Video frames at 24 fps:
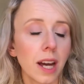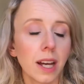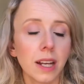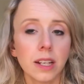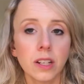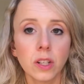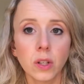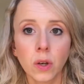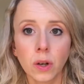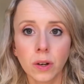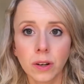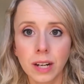
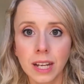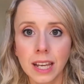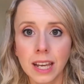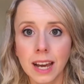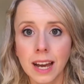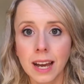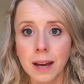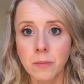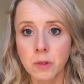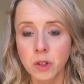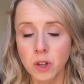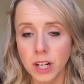And currently
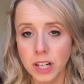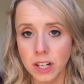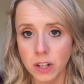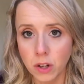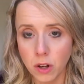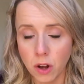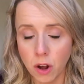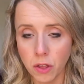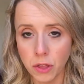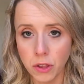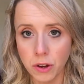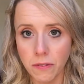I'm trying
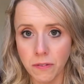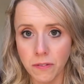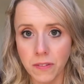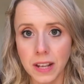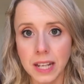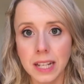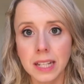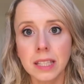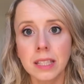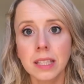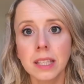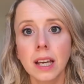out other
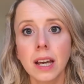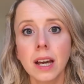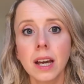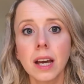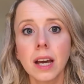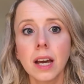face